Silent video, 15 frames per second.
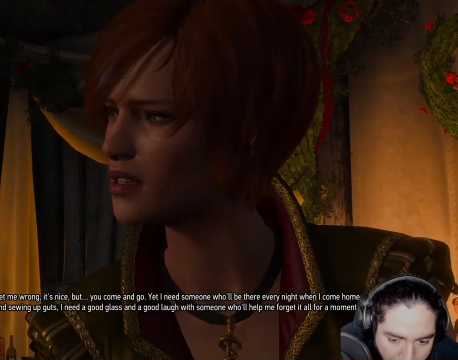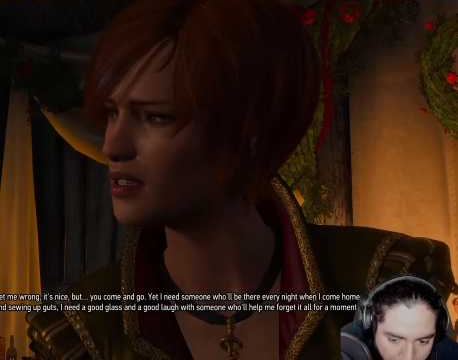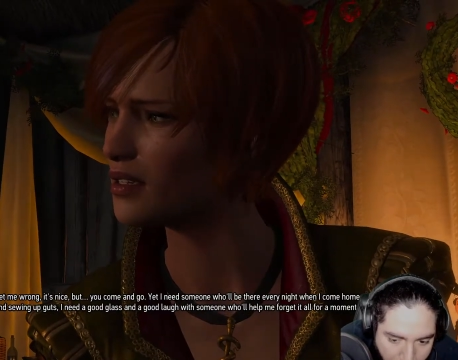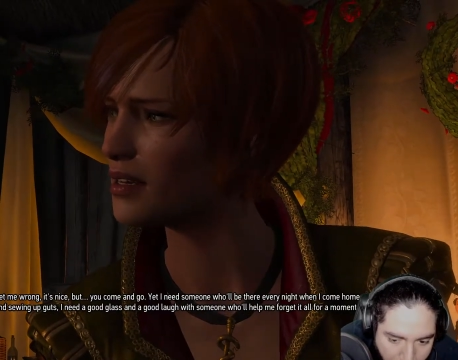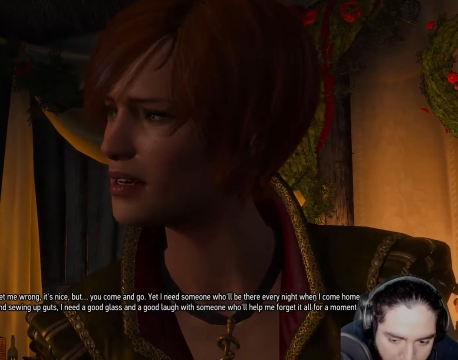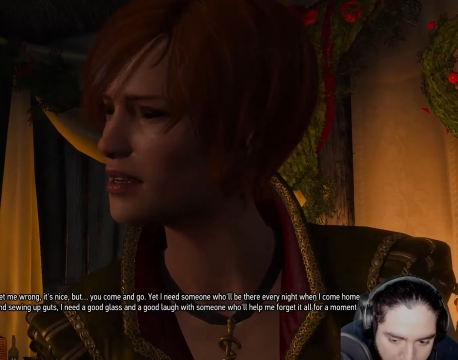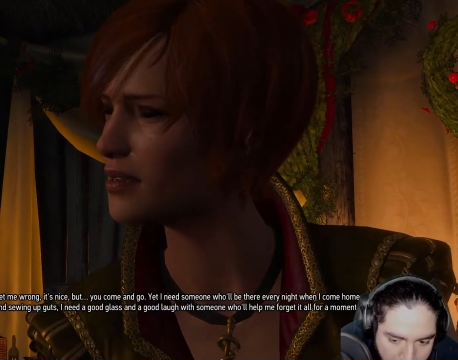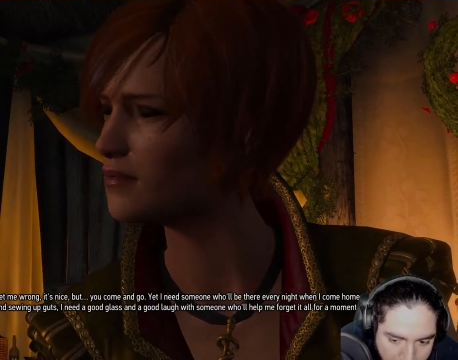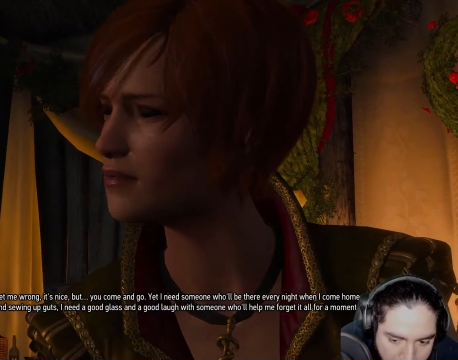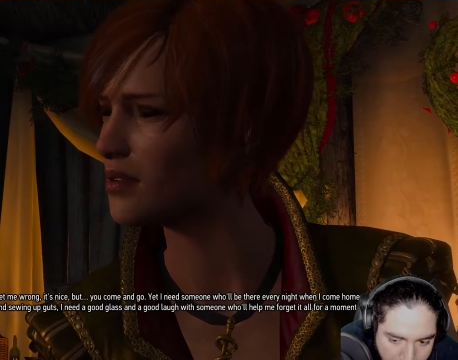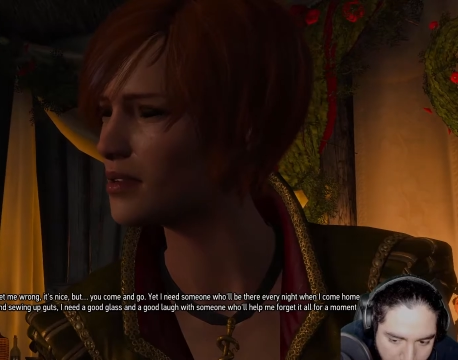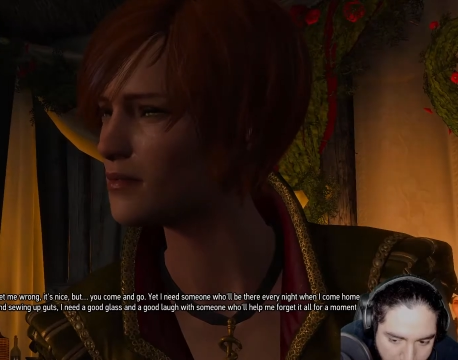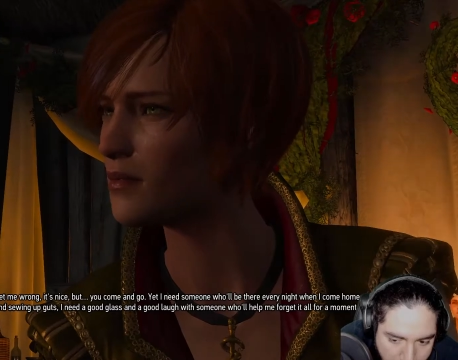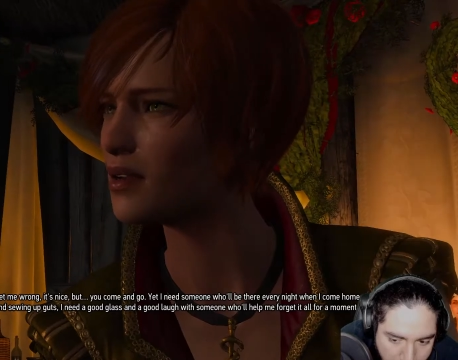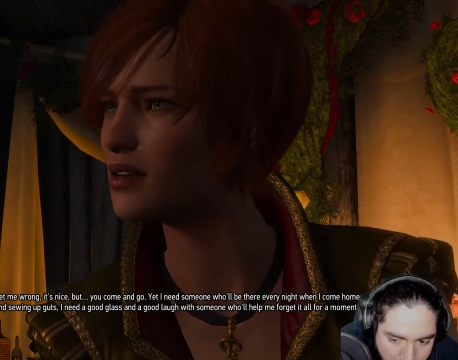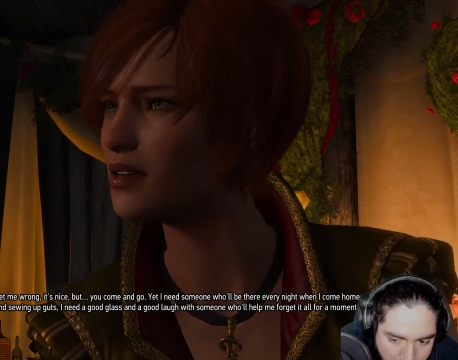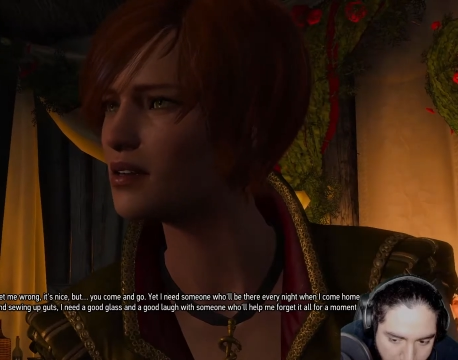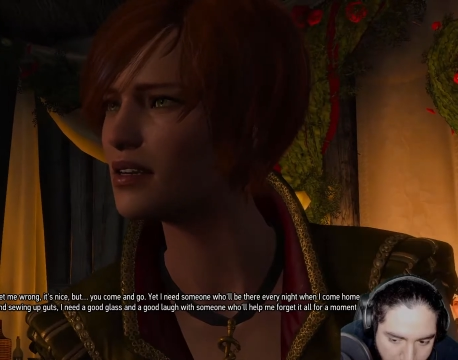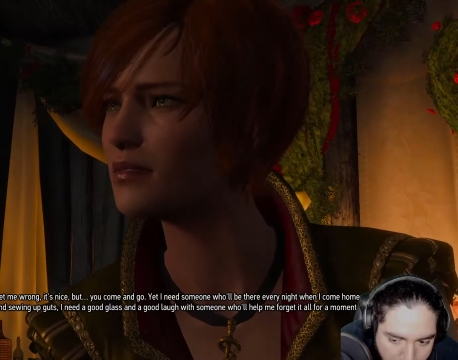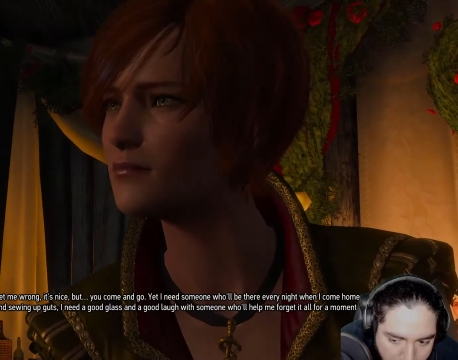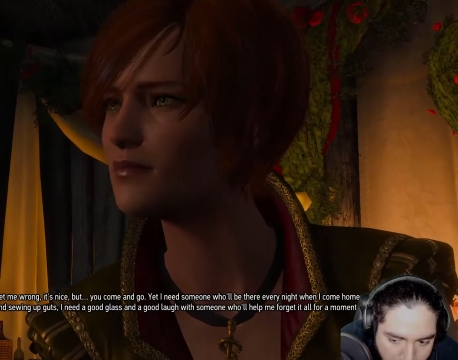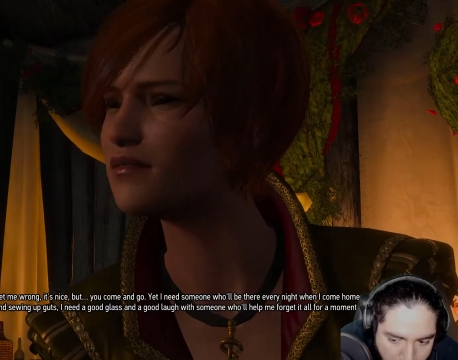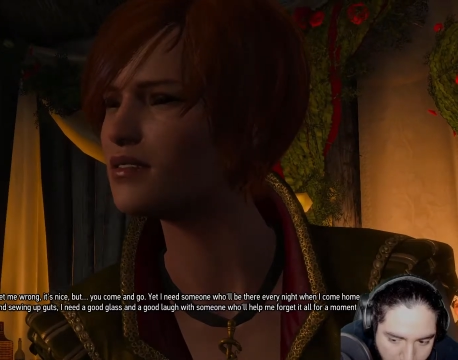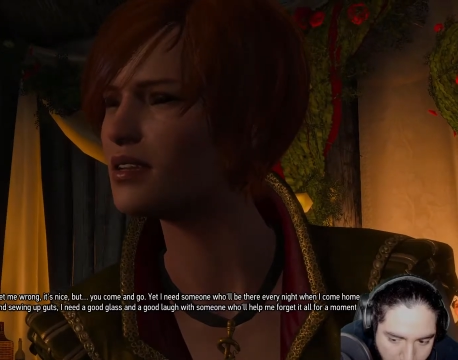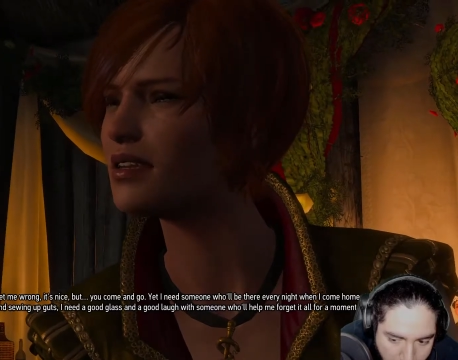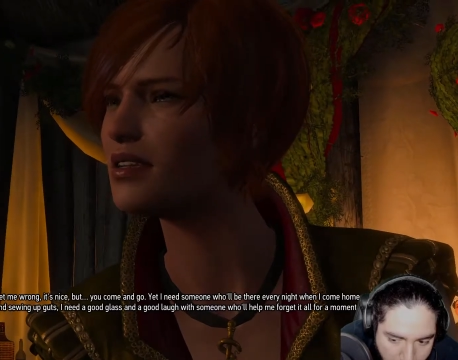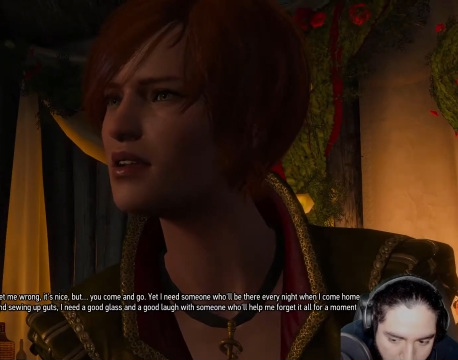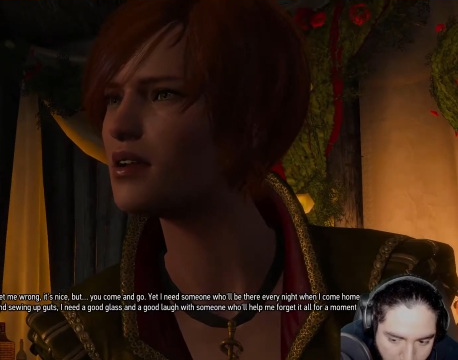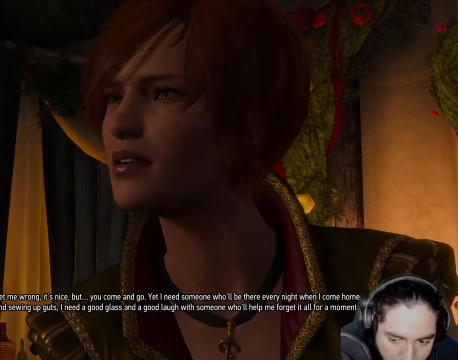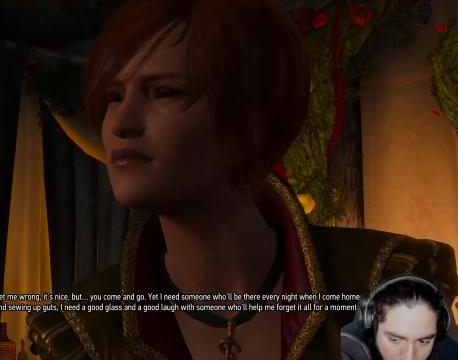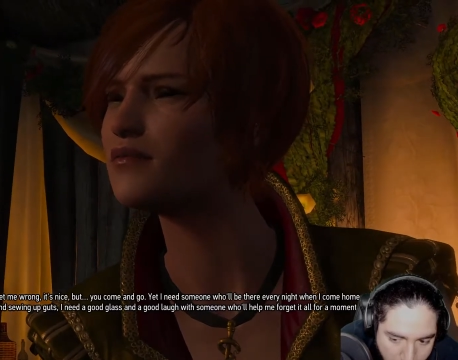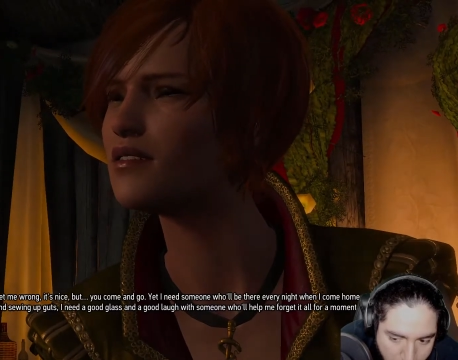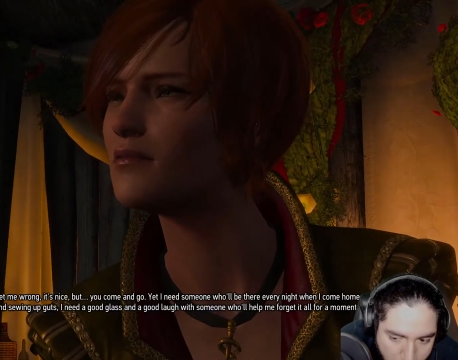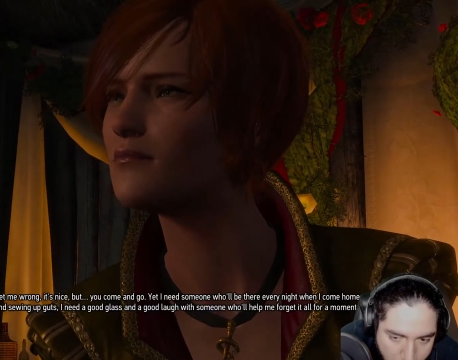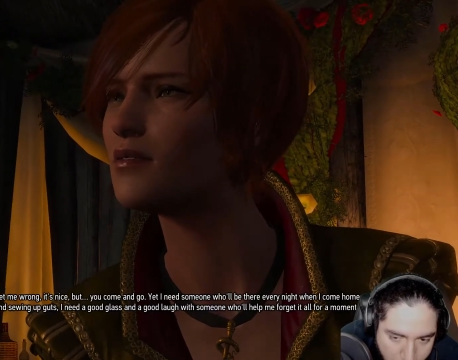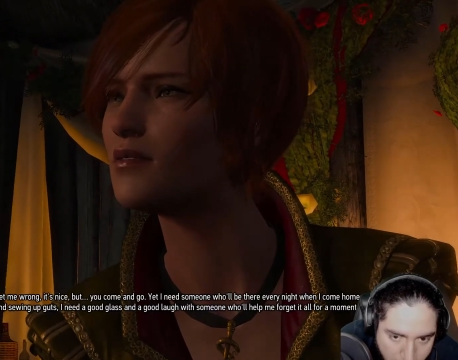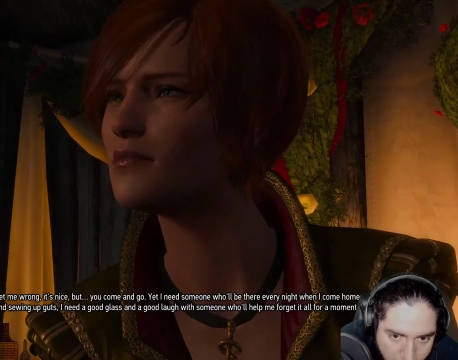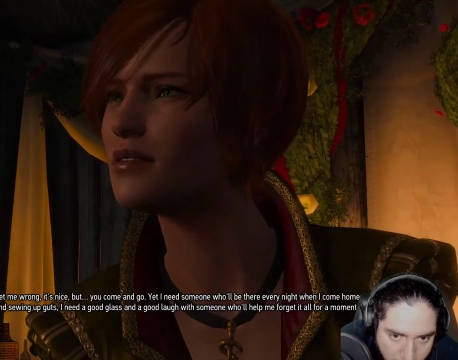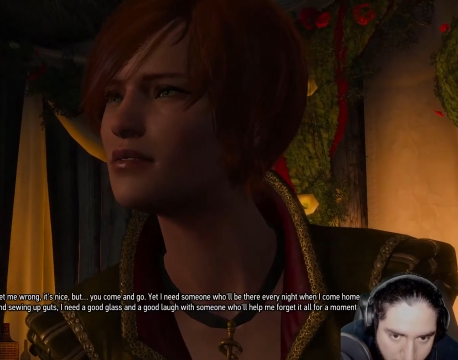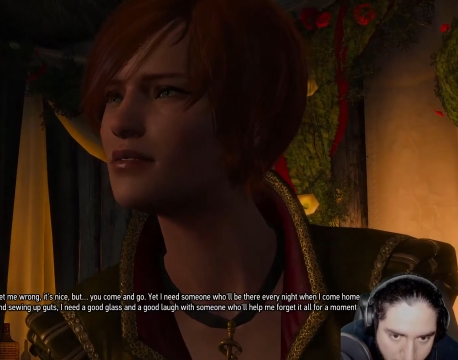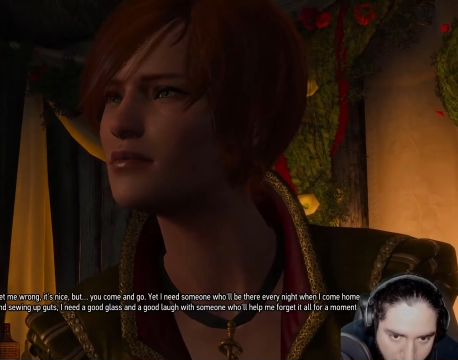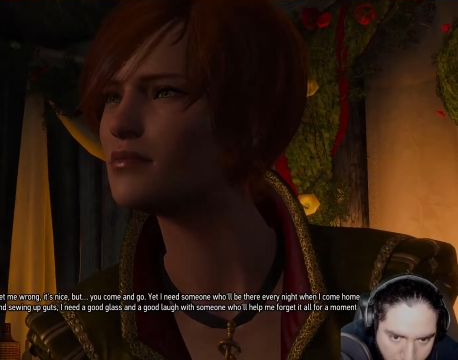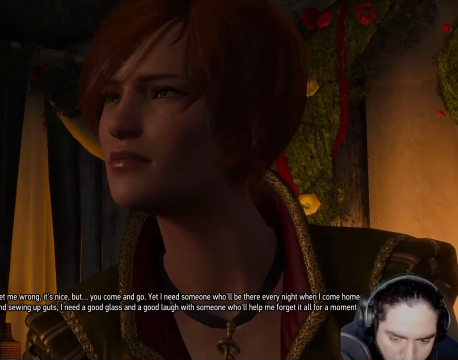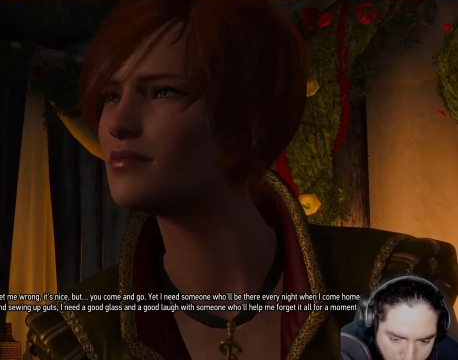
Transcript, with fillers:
Speaker 1: and a good laugh with someone who'll help me forget it all for a moment.